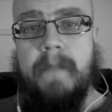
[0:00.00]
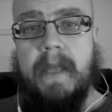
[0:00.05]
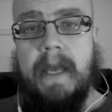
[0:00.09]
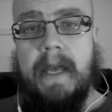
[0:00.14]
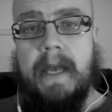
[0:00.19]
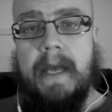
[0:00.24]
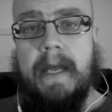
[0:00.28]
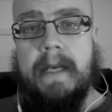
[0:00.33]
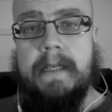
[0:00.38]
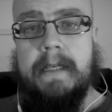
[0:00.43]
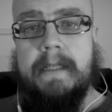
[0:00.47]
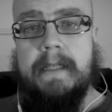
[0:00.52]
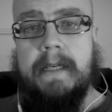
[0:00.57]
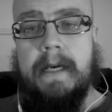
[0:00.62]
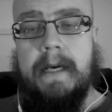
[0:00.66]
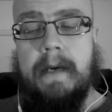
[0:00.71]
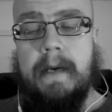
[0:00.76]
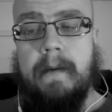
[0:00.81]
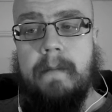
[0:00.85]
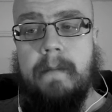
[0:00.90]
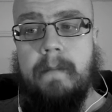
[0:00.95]
and
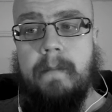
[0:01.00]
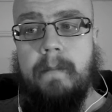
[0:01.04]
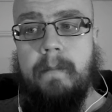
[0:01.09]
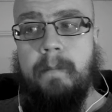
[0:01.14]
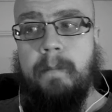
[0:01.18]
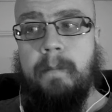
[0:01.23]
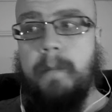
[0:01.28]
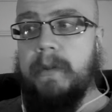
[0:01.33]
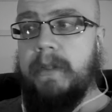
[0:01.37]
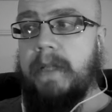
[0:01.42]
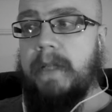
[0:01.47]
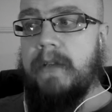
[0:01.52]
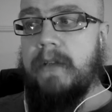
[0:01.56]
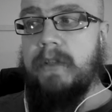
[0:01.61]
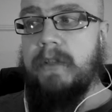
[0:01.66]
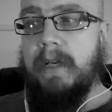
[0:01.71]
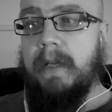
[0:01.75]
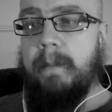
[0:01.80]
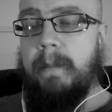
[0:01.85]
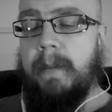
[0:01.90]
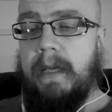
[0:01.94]
uh,
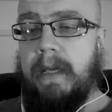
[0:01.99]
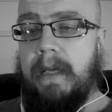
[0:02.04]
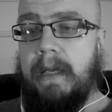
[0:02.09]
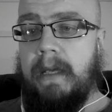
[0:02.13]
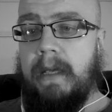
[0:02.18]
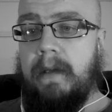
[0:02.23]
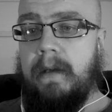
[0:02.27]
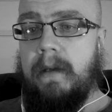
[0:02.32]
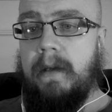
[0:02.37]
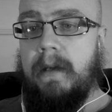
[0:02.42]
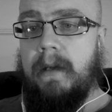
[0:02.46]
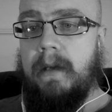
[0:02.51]
potentially be